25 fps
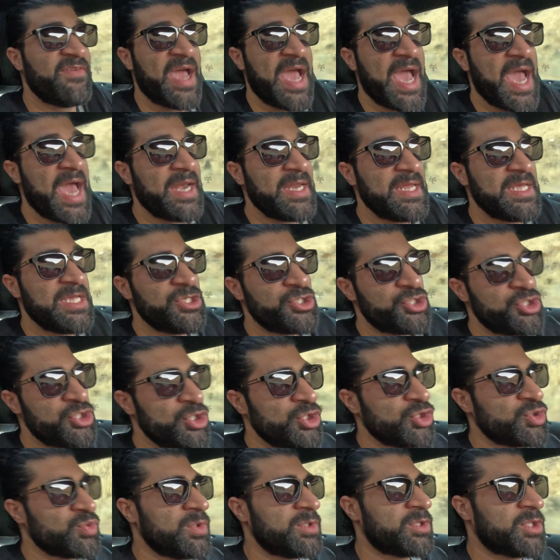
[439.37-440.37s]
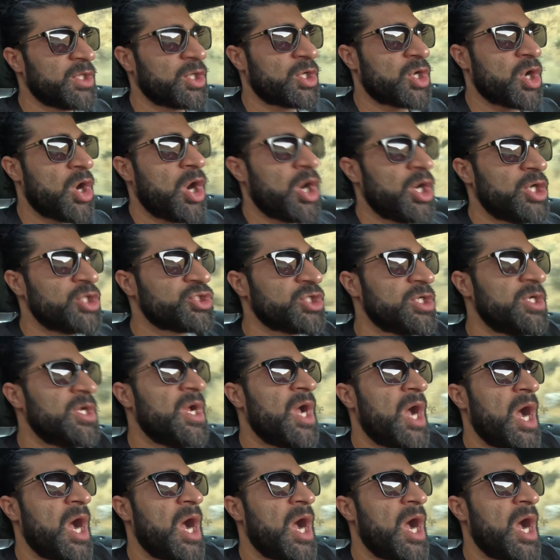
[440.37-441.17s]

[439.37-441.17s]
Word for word: had issues with their cars,